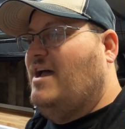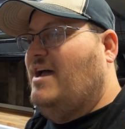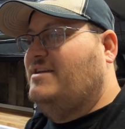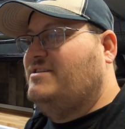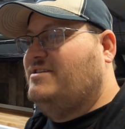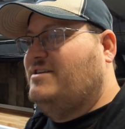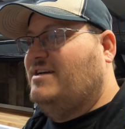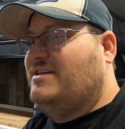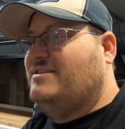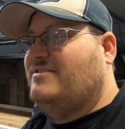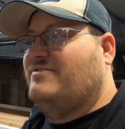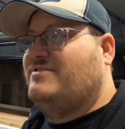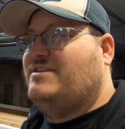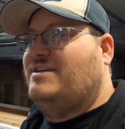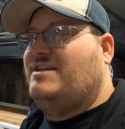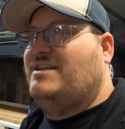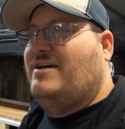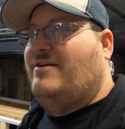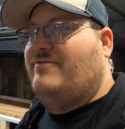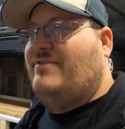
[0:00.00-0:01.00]
as you guys have
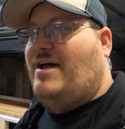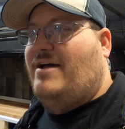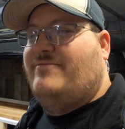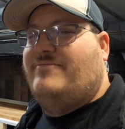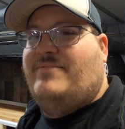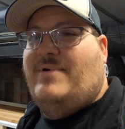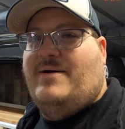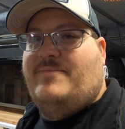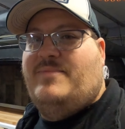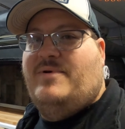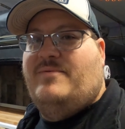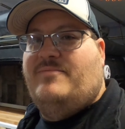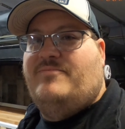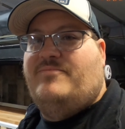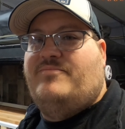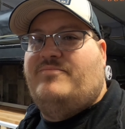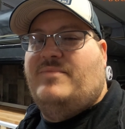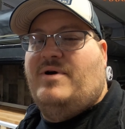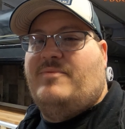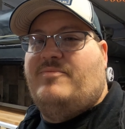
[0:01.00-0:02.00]
seen, I've, I've, I've
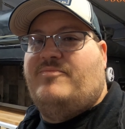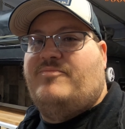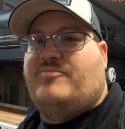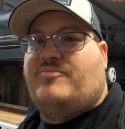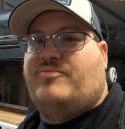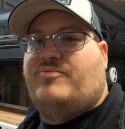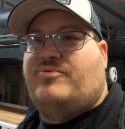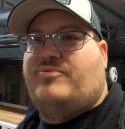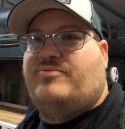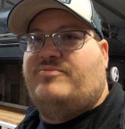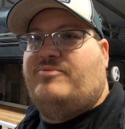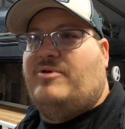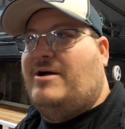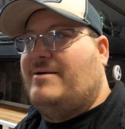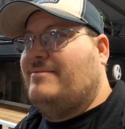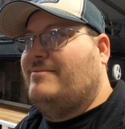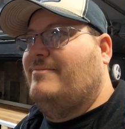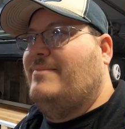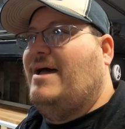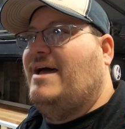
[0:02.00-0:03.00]
been
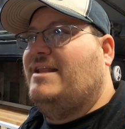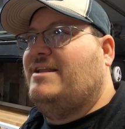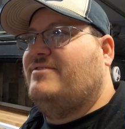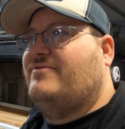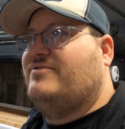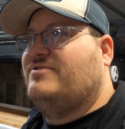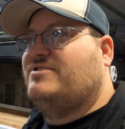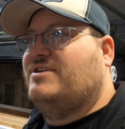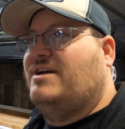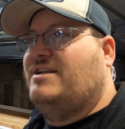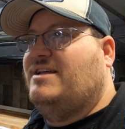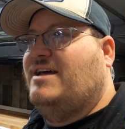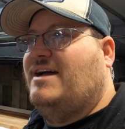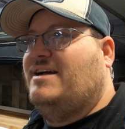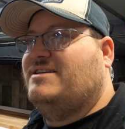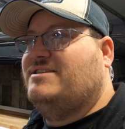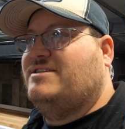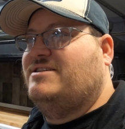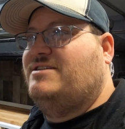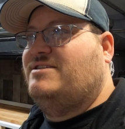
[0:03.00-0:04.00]
problematic for trying to
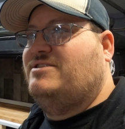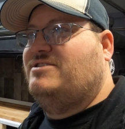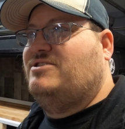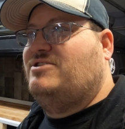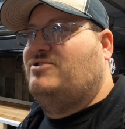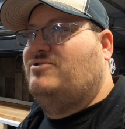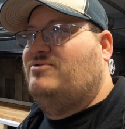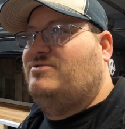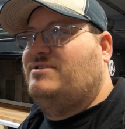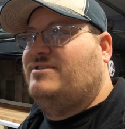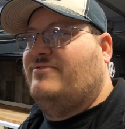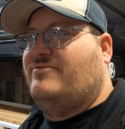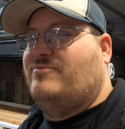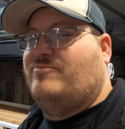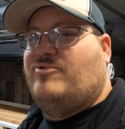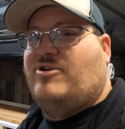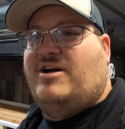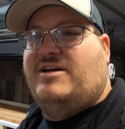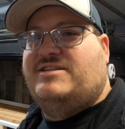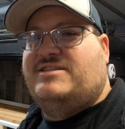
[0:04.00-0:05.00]
actually do
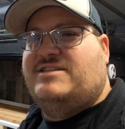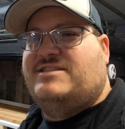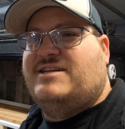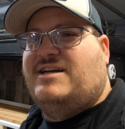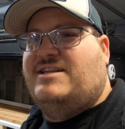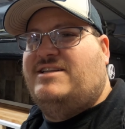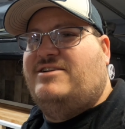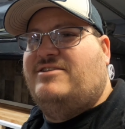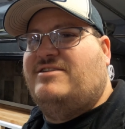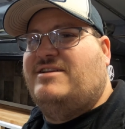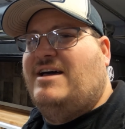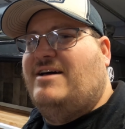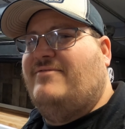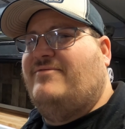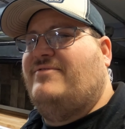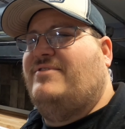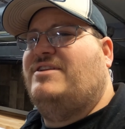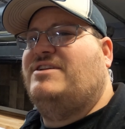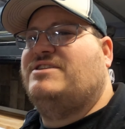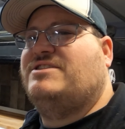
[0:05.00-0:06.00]
different projects on here not
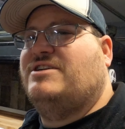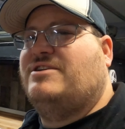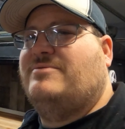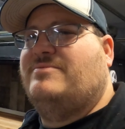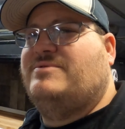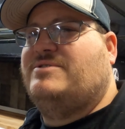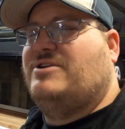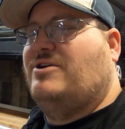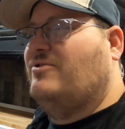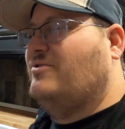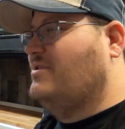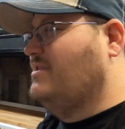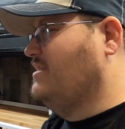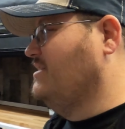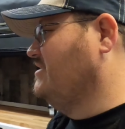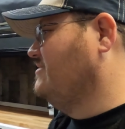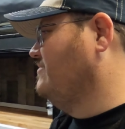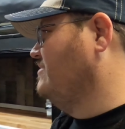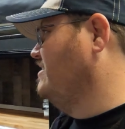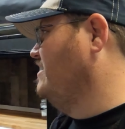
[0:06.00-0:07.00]
finish them. So
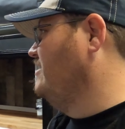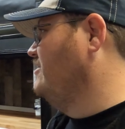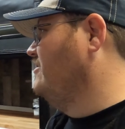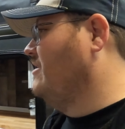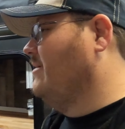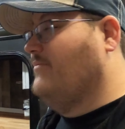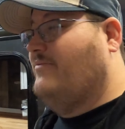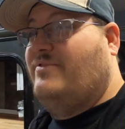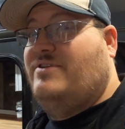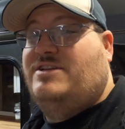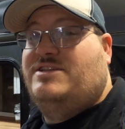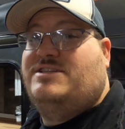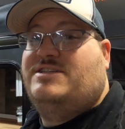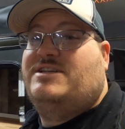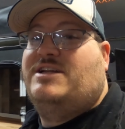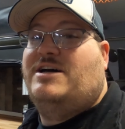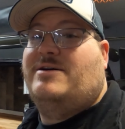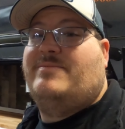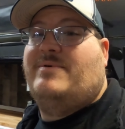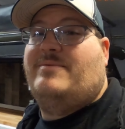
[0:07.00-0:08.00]
this one here, I'm
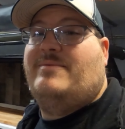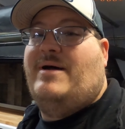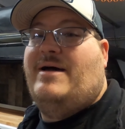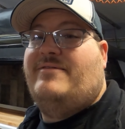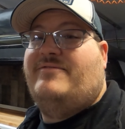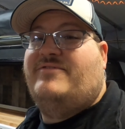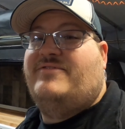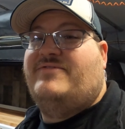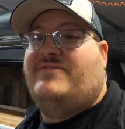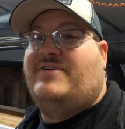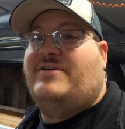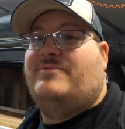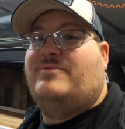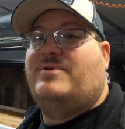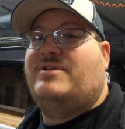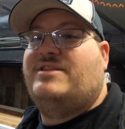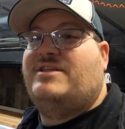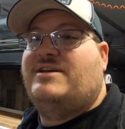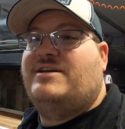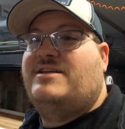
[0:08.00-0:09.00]
finishing up. I'm having fun
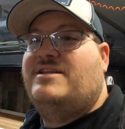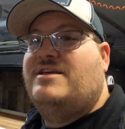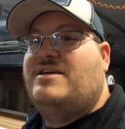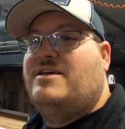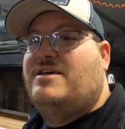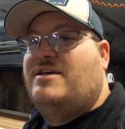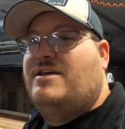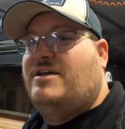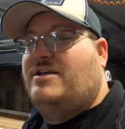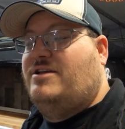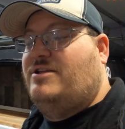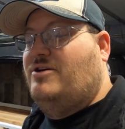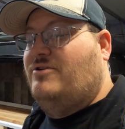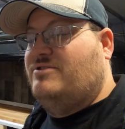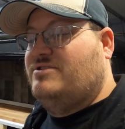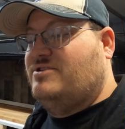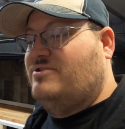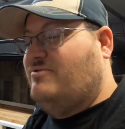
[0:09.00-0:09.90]
with it. You know,